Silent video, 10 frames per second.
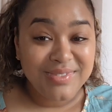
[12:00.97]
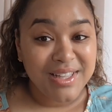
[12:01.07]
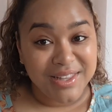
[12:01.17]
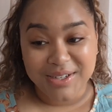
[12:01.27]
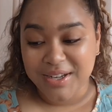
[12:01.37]

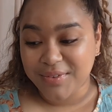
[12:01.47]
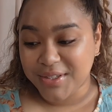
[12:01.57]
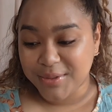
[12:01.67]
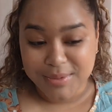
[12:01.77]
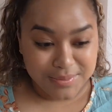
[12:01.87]
they're definitely
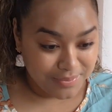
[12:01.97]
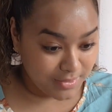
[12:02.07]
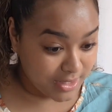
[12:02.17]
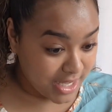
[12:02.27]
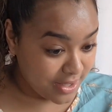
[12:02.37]
dupes.
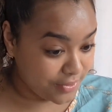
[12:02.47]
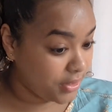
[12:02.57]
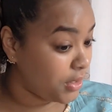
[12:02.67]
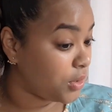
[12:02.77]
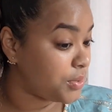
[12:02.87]

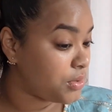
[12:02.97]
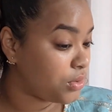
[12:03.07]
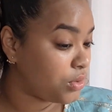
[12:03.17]
Definitely dupes.